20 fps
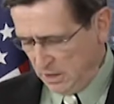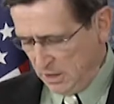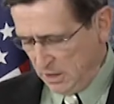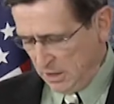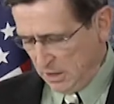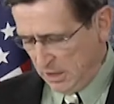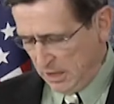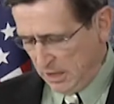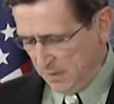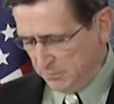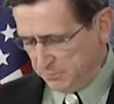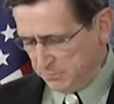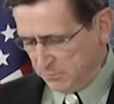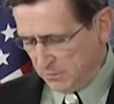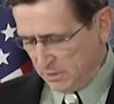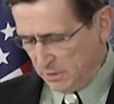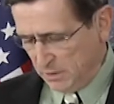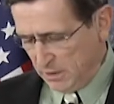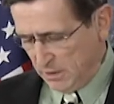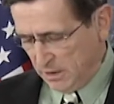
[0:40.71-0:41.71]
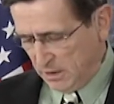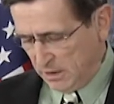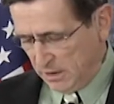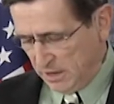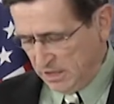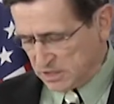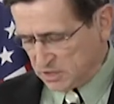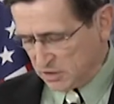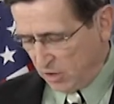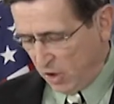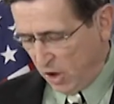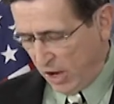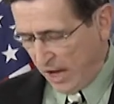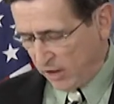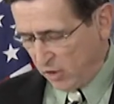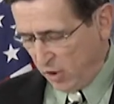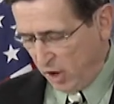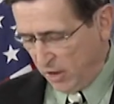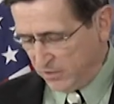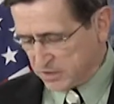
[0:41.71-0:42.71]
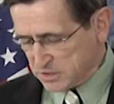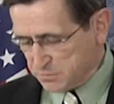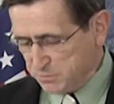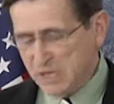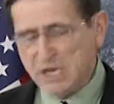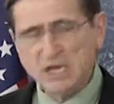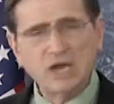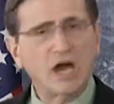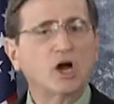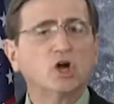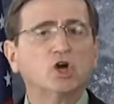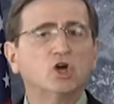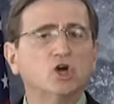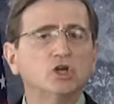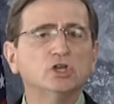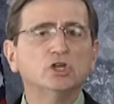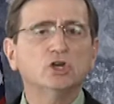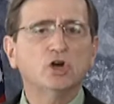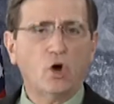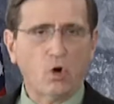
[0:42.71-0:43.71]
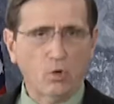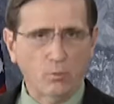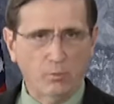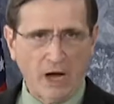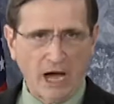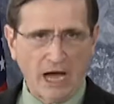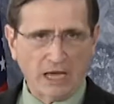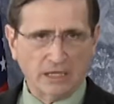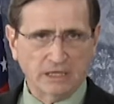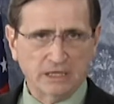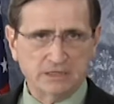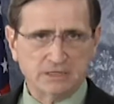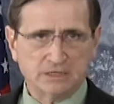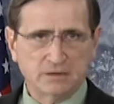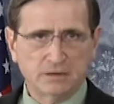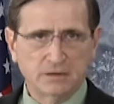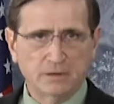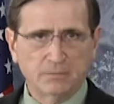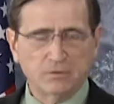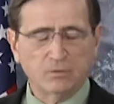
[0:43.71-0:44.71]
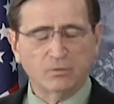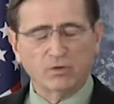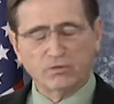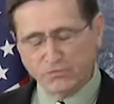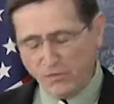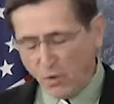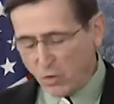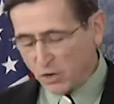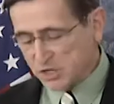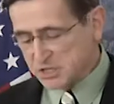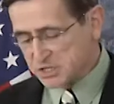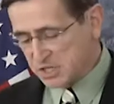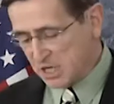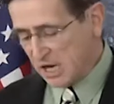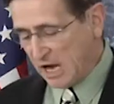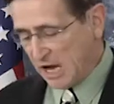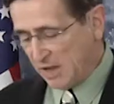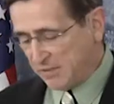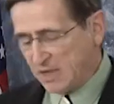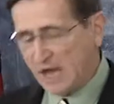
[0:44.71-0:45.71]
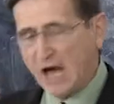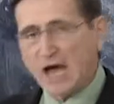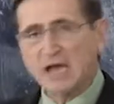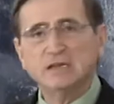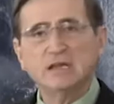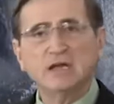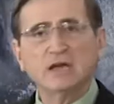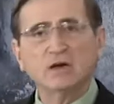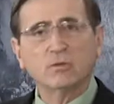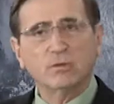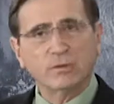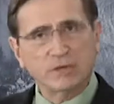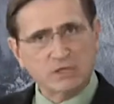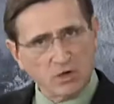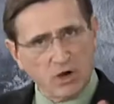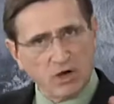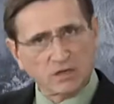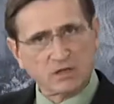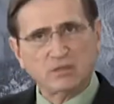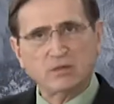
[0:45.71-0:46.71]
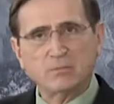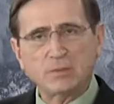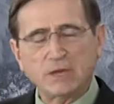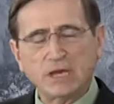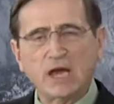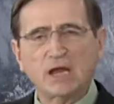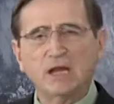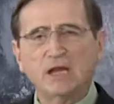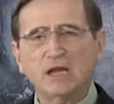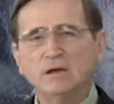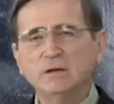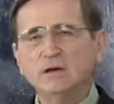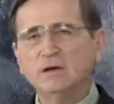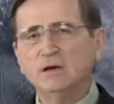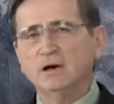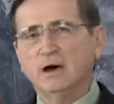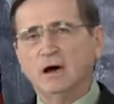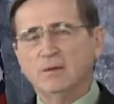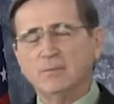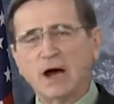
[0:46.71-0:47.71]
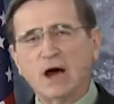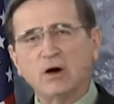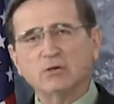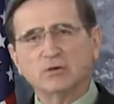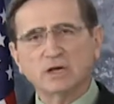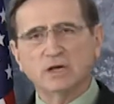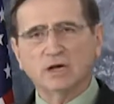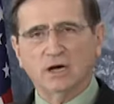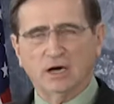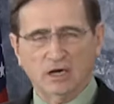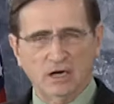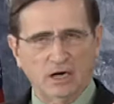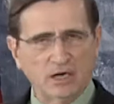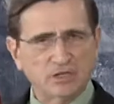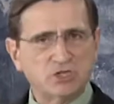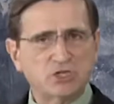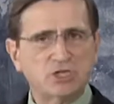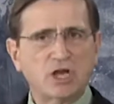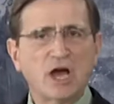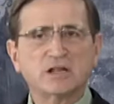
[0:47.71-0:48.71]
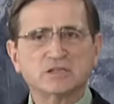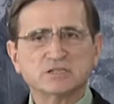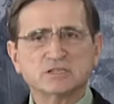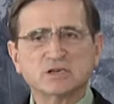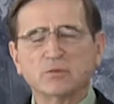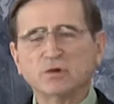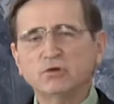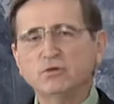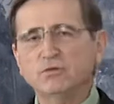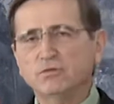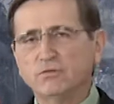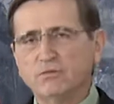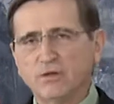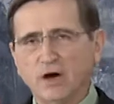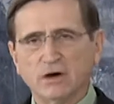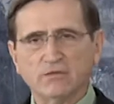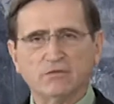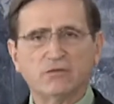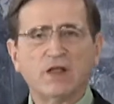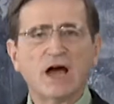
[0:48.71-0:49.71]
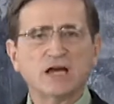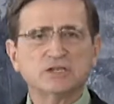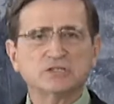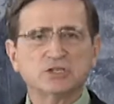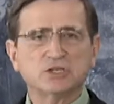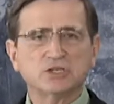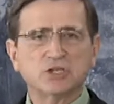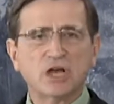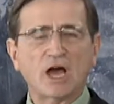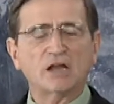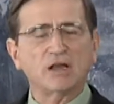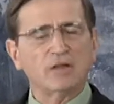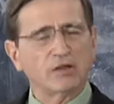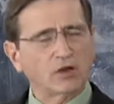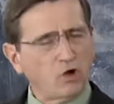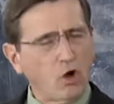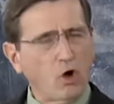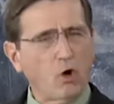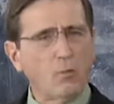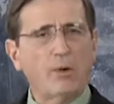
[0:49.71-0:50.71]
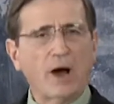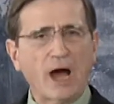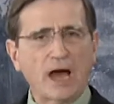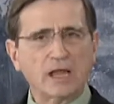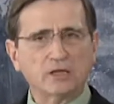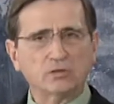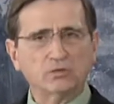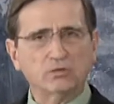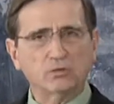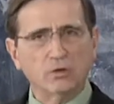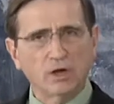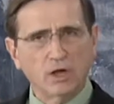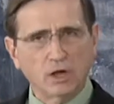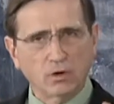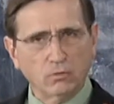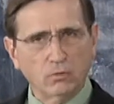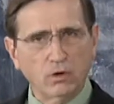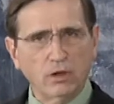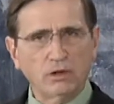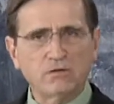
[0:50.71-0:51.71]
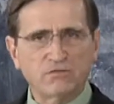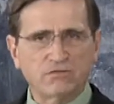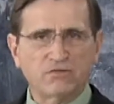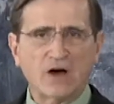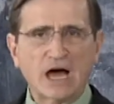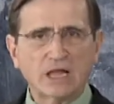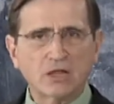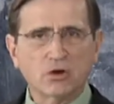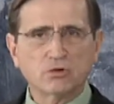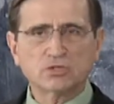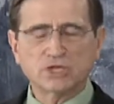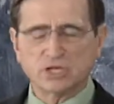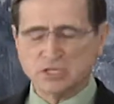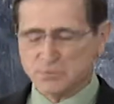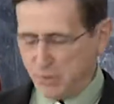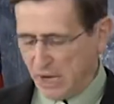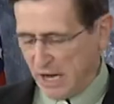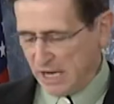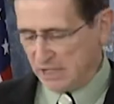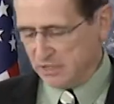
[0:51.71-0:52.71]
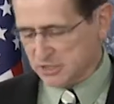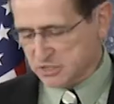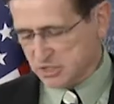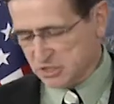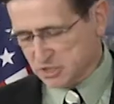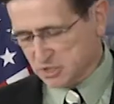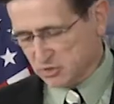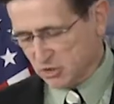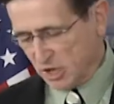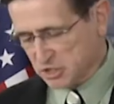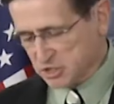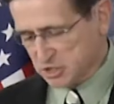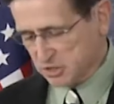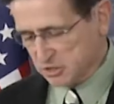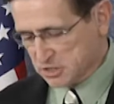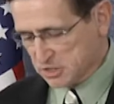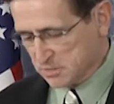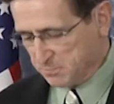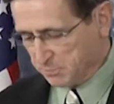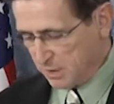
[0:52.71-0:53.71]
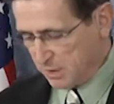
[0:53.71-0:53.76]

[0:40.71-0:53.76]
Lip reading: I call this being a good co-pilot. We're focusing on the idea when we talked at the beginning about a jet, someone who flies a jet, and a co-pilot who really follows his pilot's instructions.